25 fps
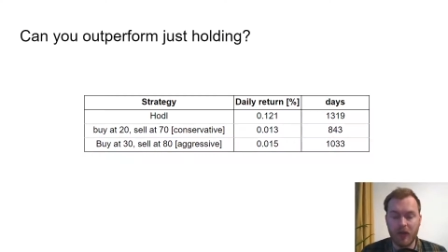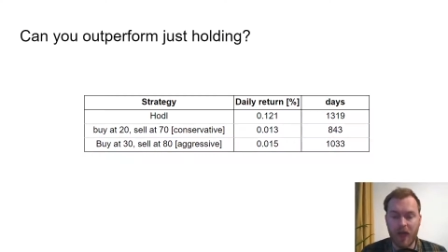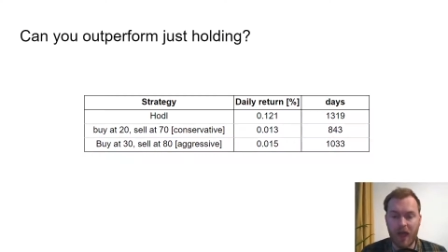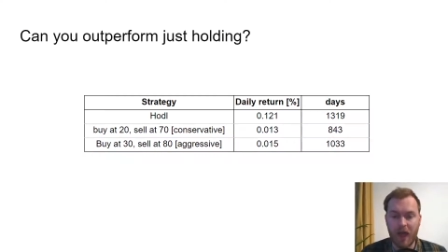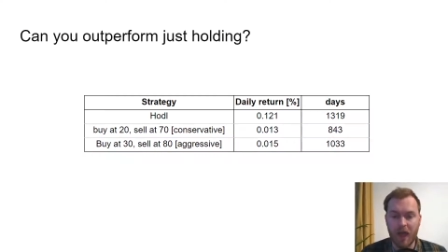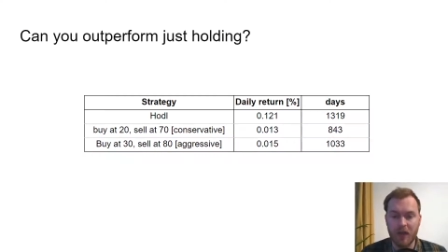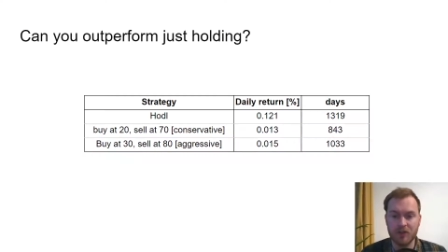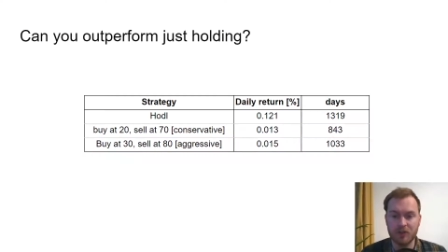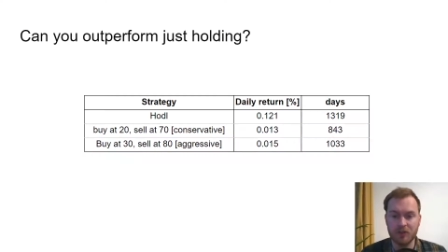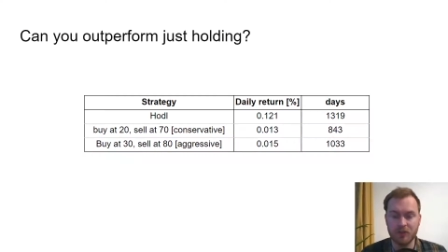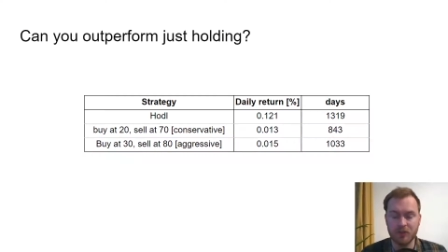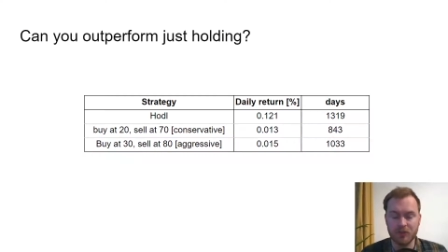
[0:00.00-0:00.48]

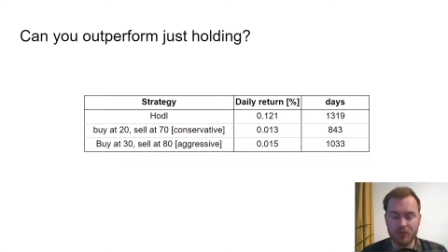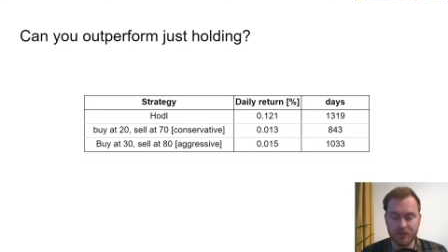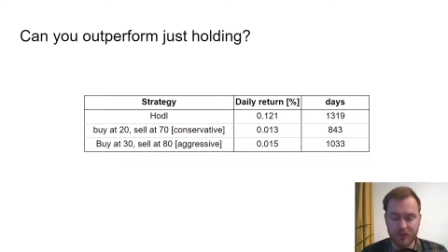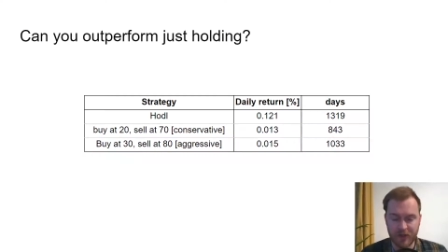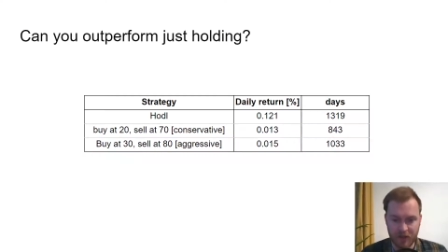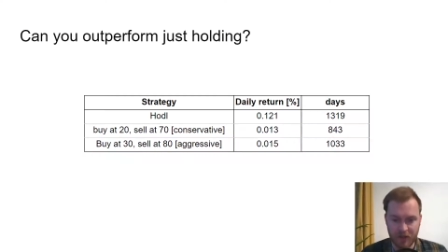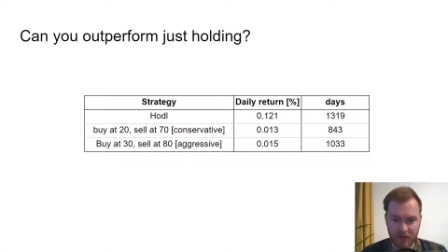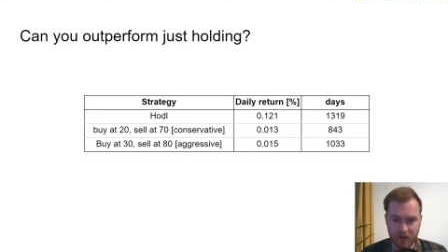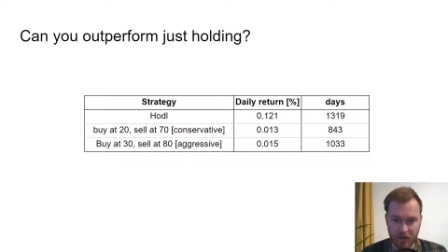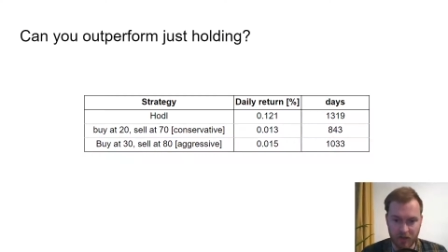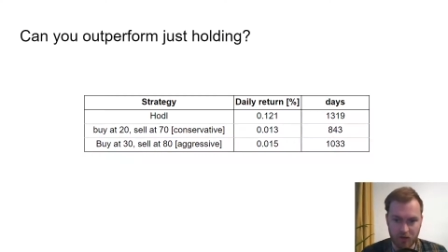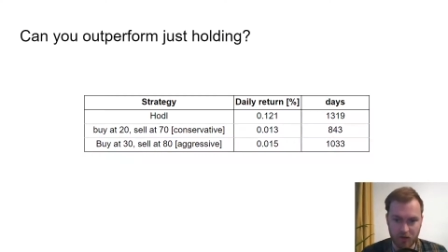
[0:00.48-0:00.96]
actual
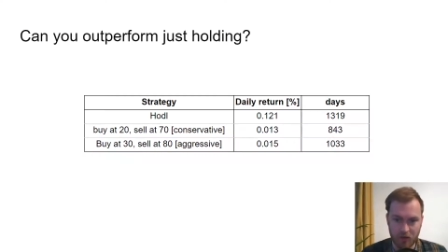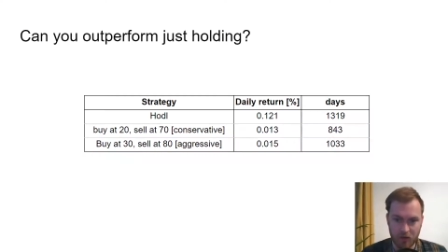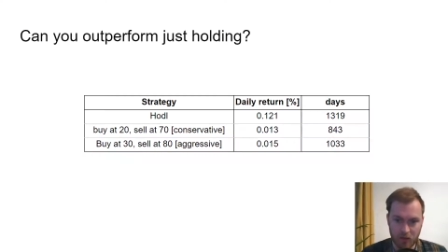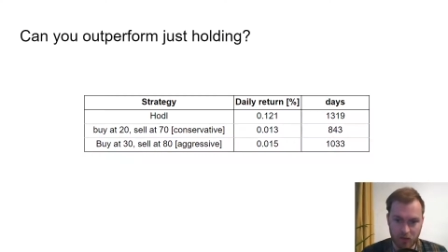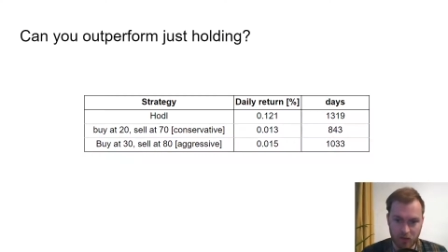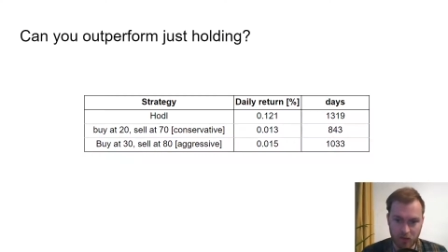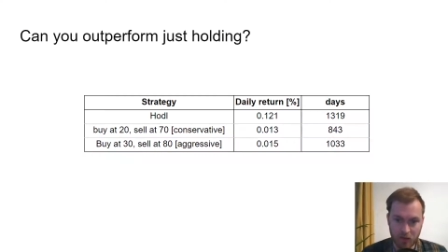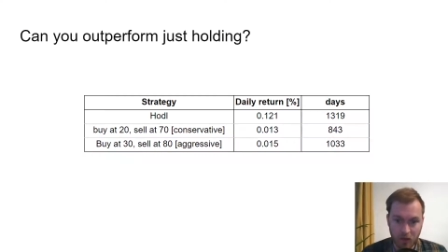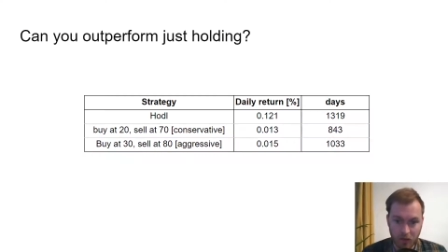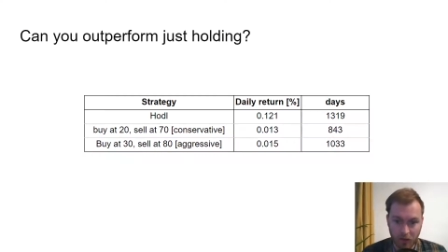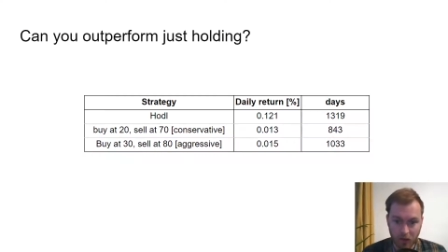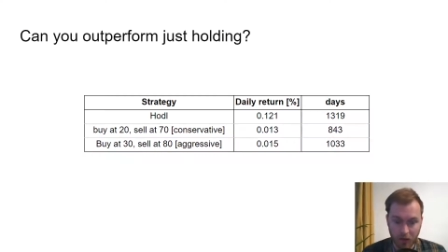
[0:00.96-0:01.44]
trading
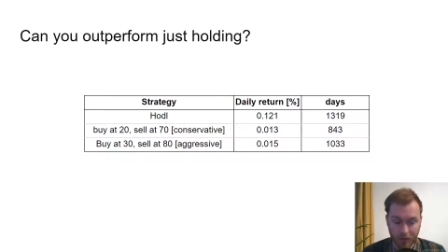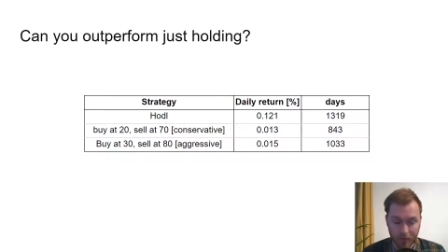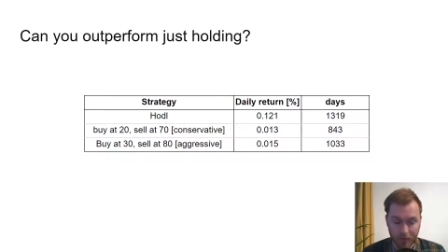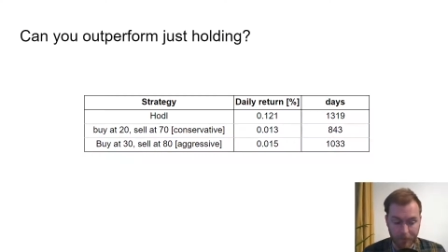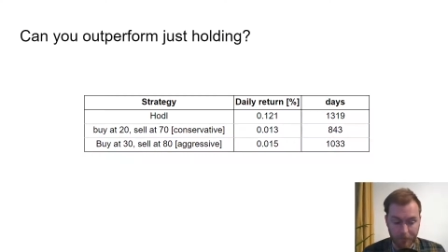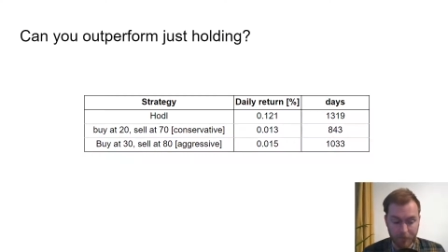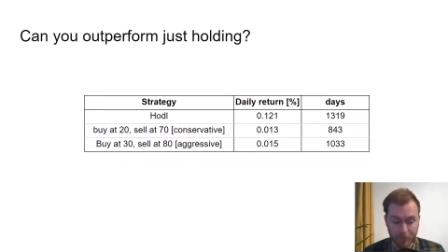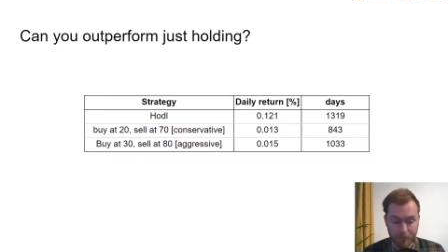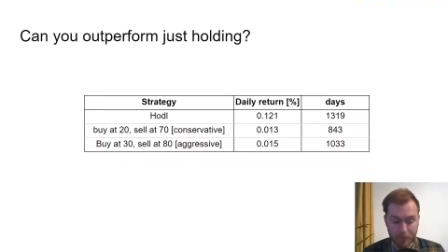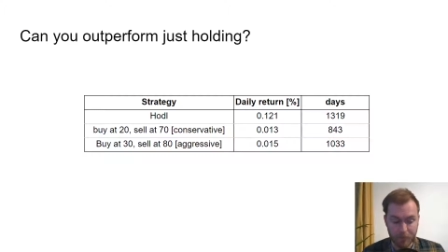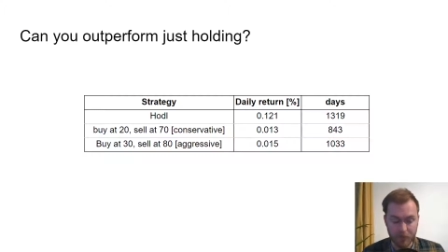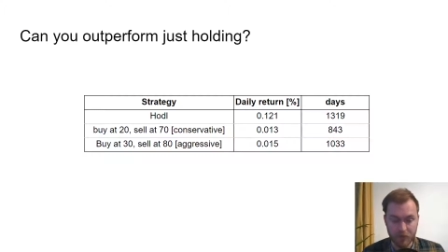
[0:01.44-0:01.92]

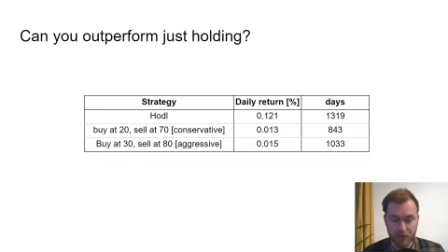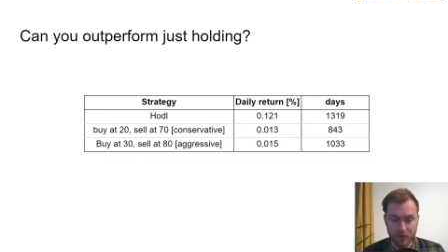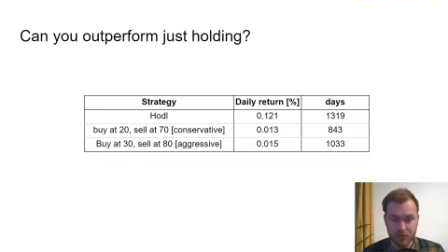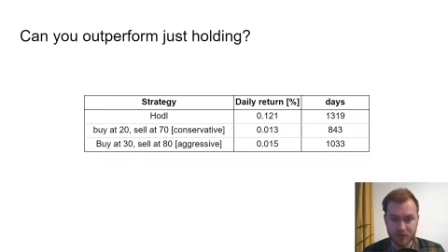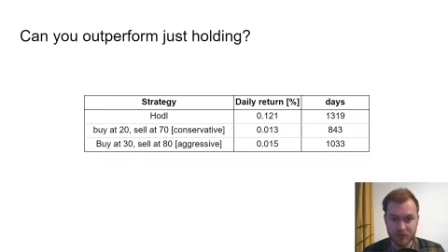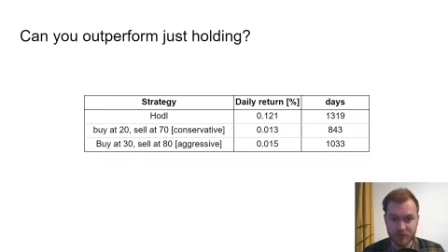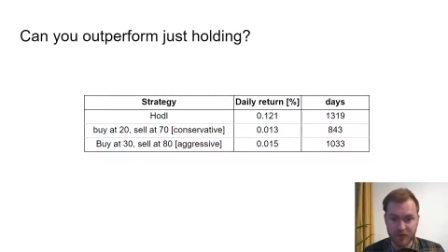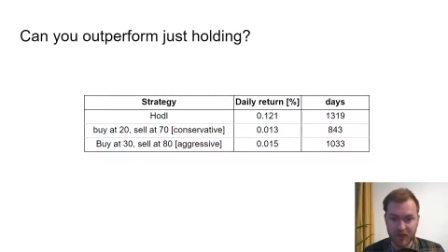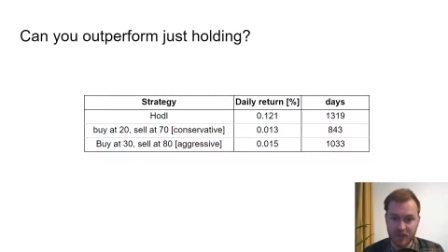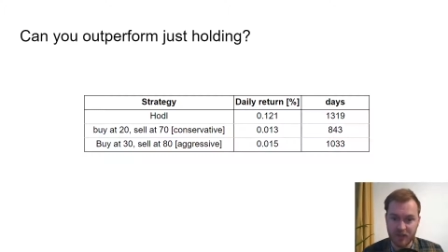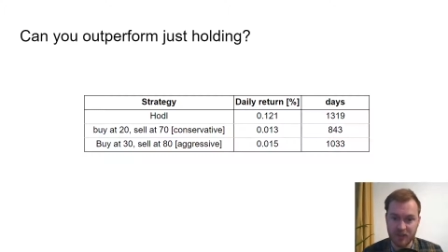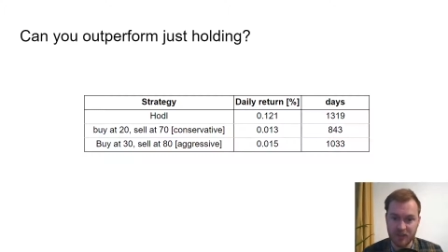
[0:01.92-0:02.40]

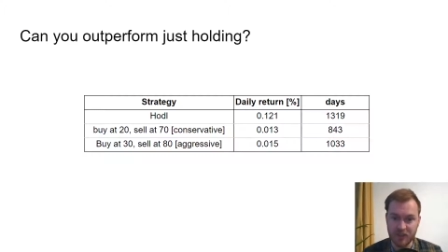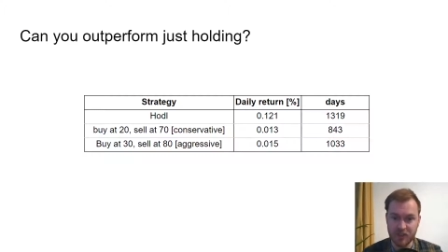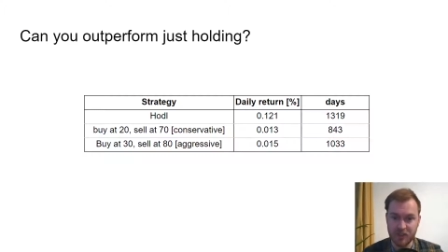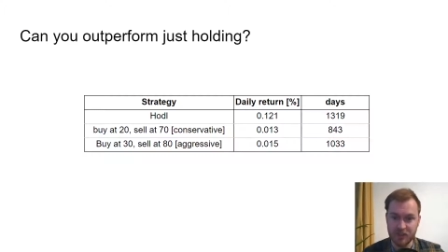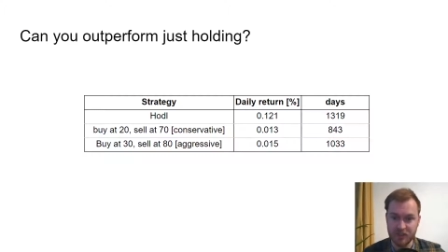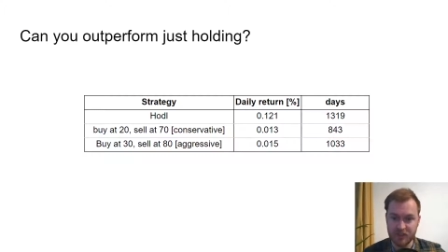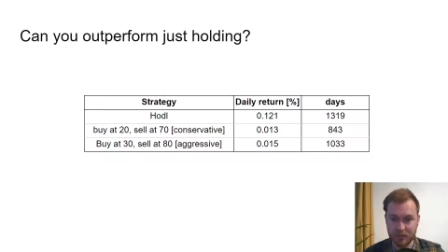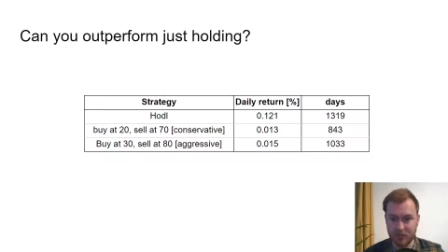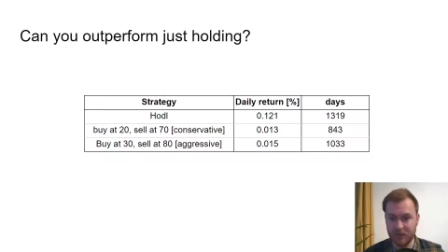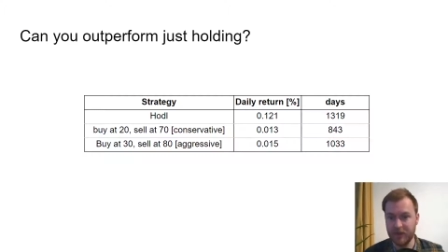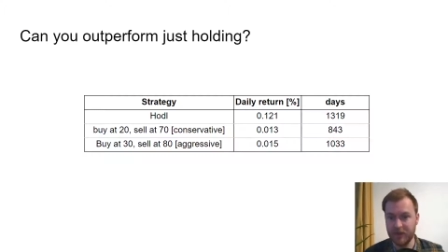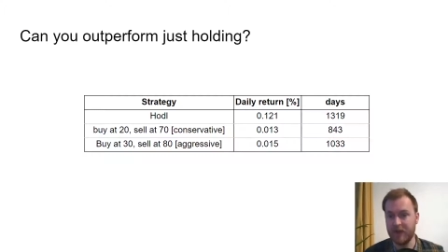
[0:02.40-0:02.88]
strategy
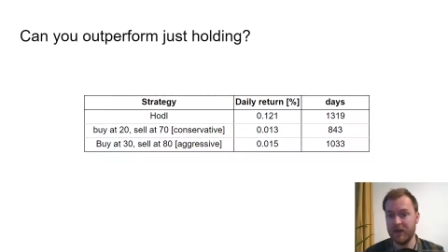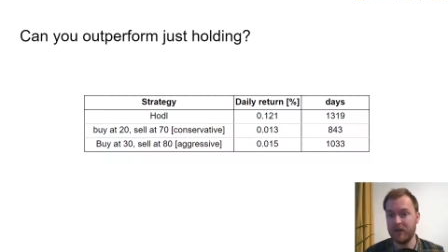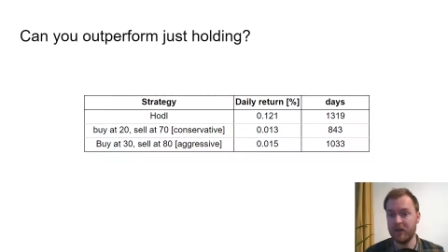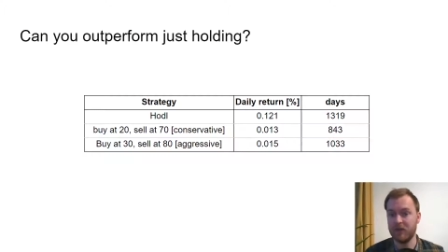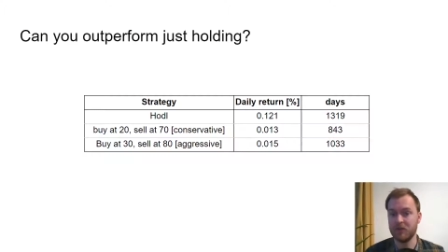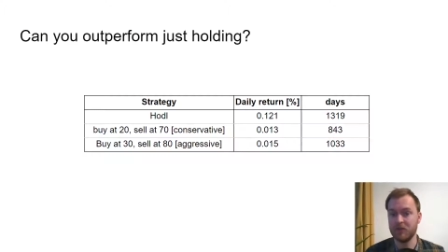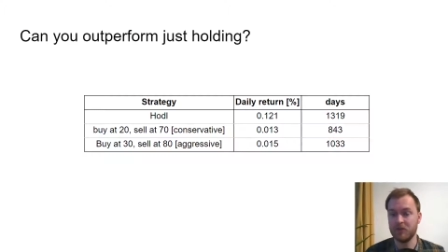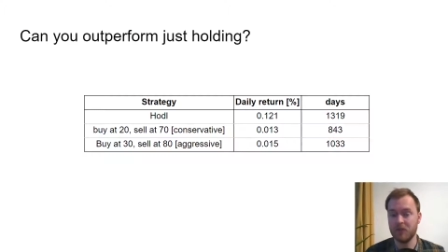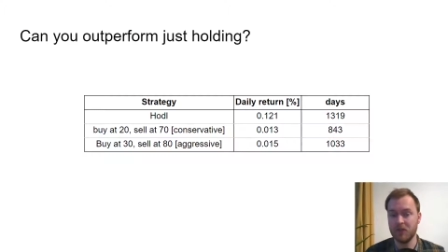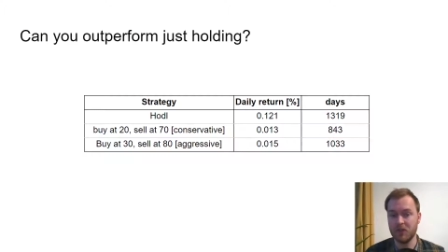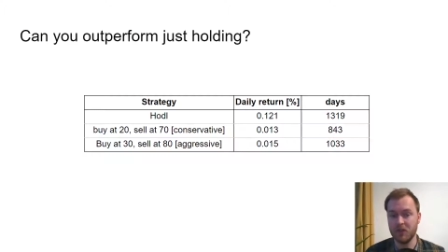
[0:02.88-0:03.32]
simulated.